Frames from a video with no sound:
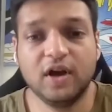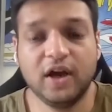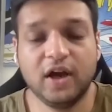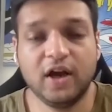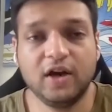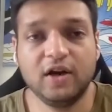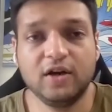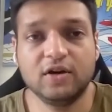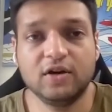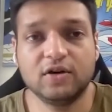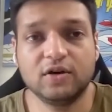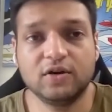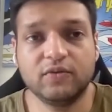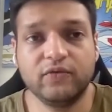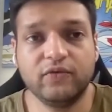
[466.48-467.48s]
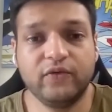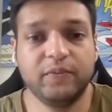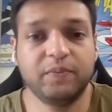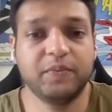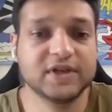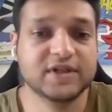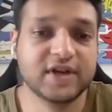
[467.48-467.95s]
And
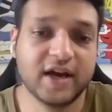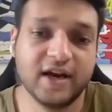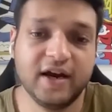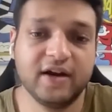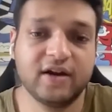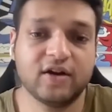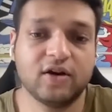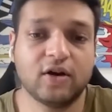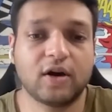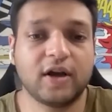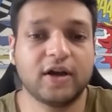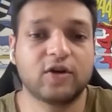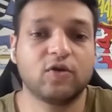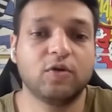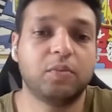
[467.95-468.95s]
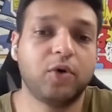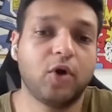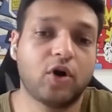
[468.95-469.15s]
must highlight here, like, you know,